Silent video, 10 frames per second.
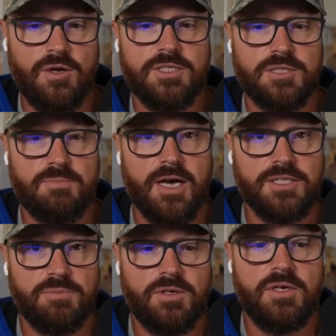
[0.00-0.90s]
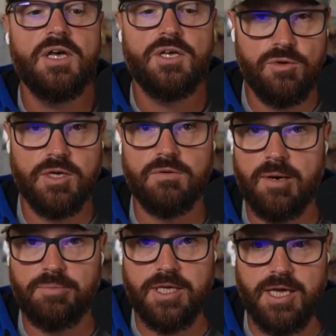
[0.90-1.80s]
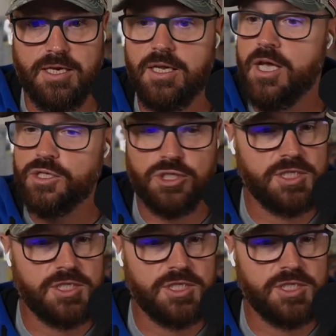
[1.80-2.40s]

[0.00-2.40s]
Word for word: it's possible, you can replicate it. So just